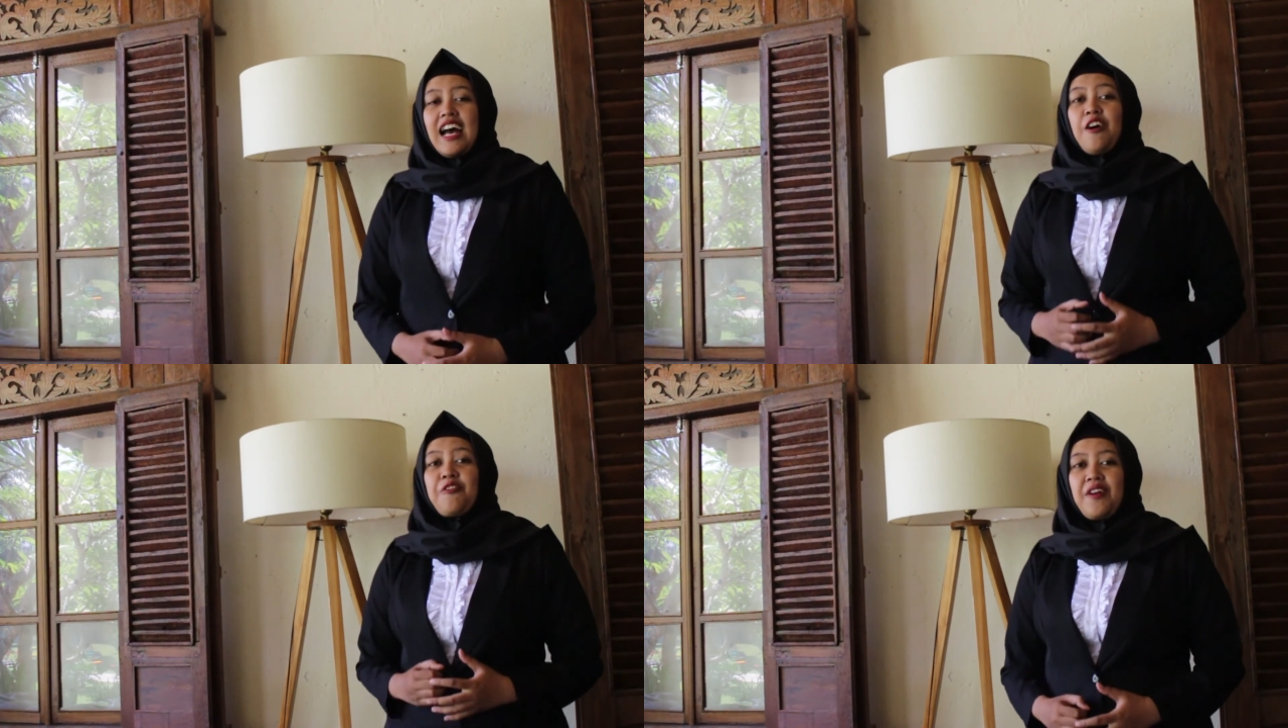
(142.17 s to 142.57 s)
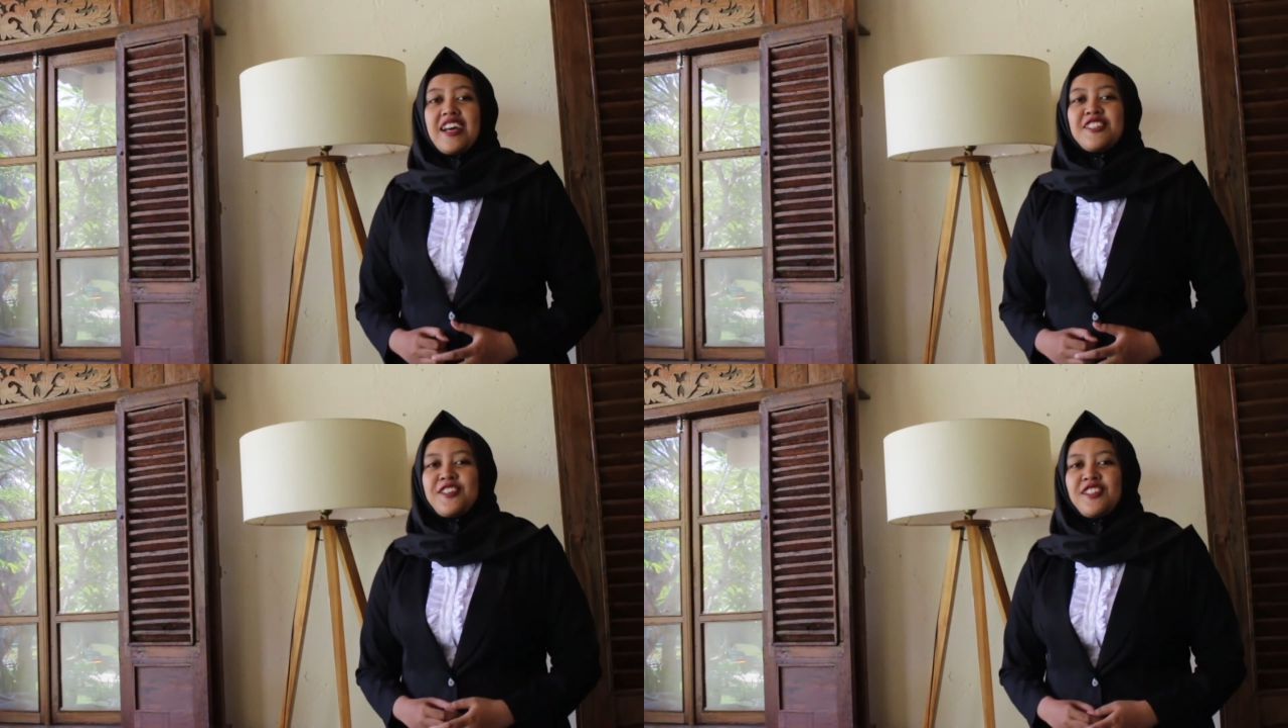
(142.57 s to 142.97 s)
a
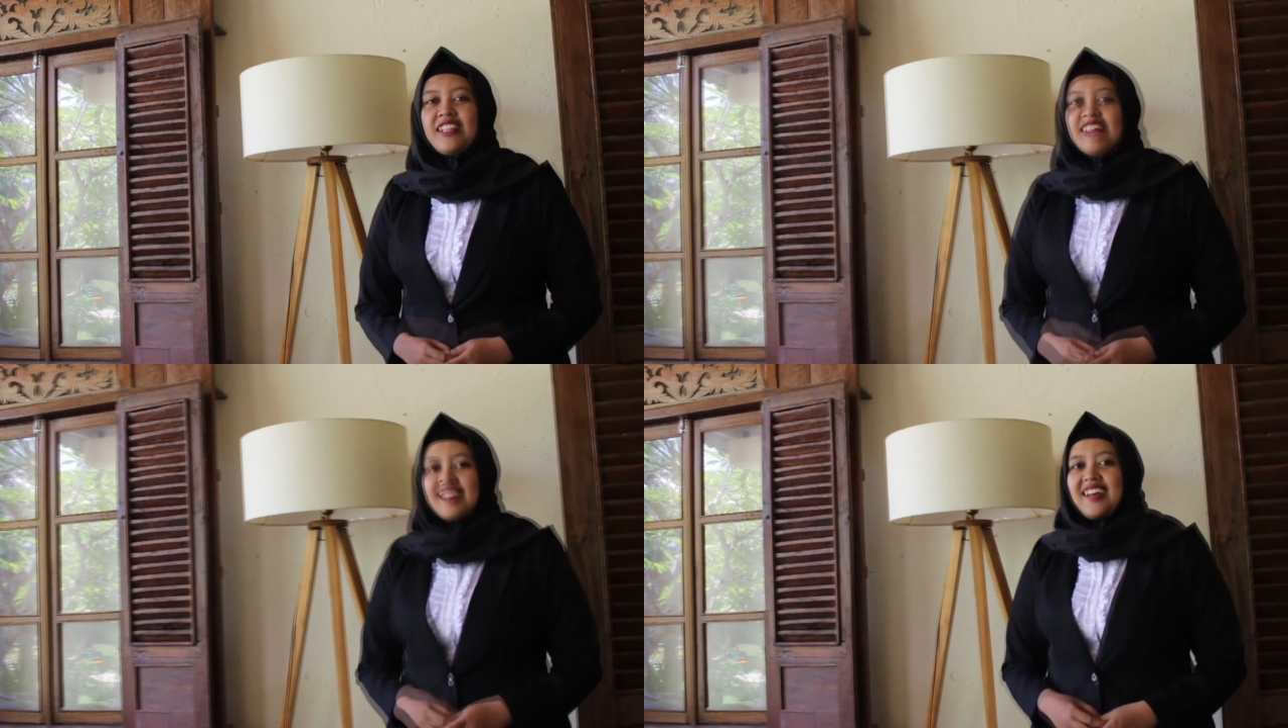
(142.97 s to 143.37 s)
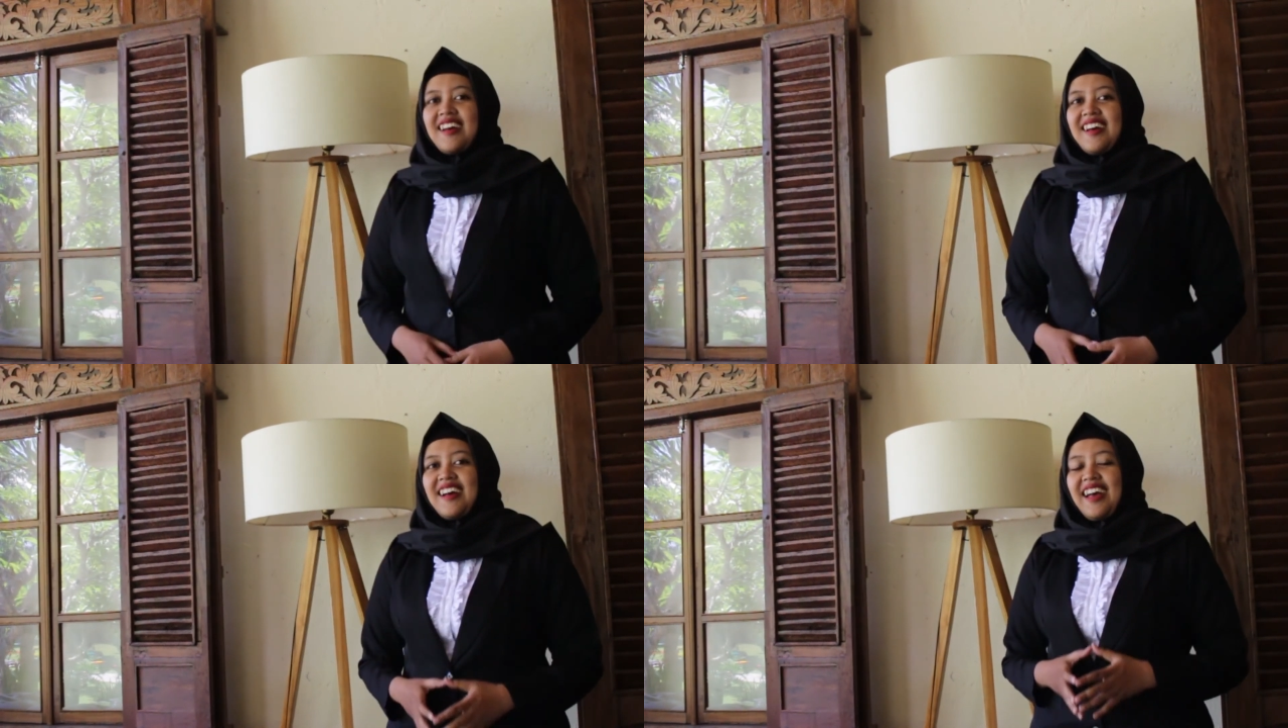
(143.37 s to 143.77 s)
fast good learner,
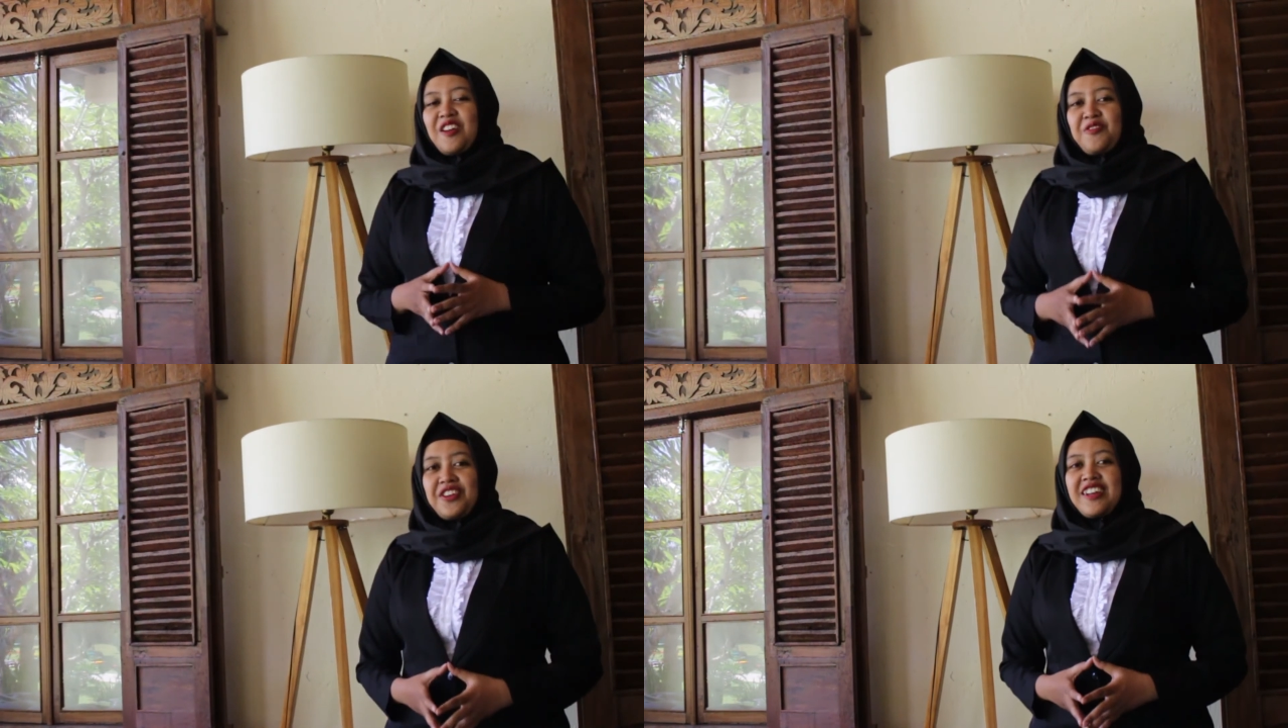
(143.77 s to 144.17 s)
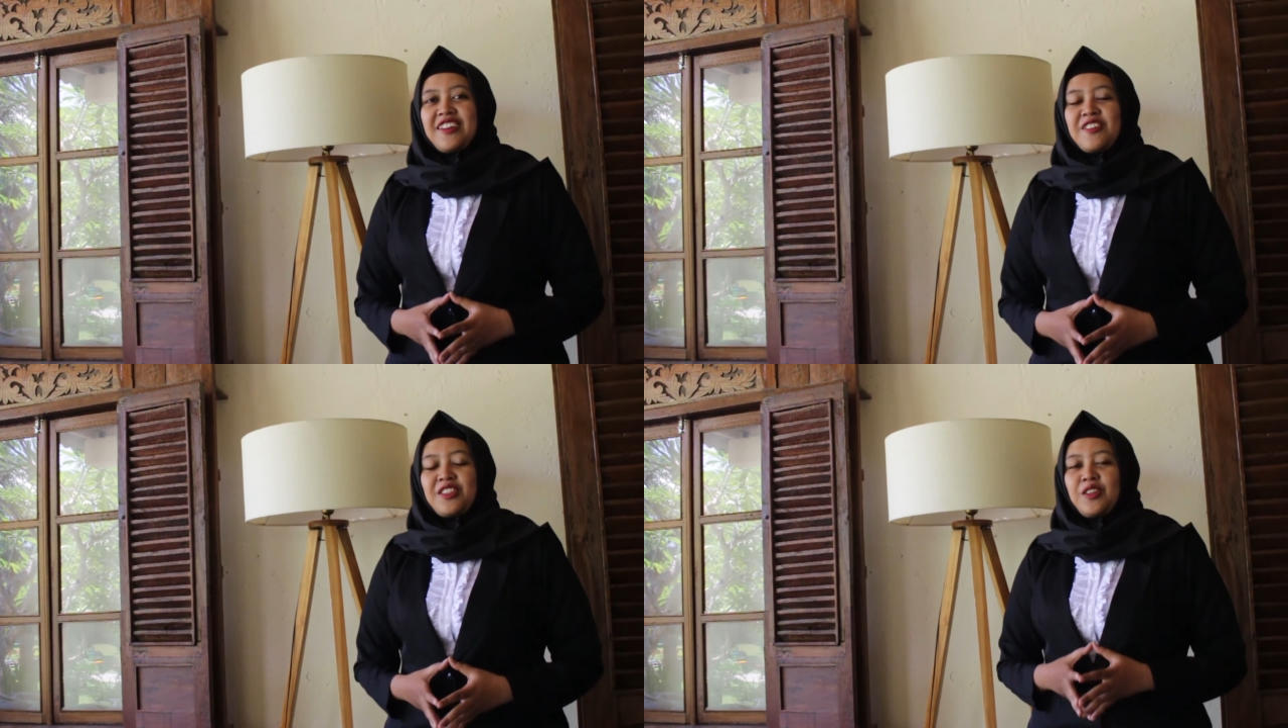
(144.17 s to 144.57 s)
and very good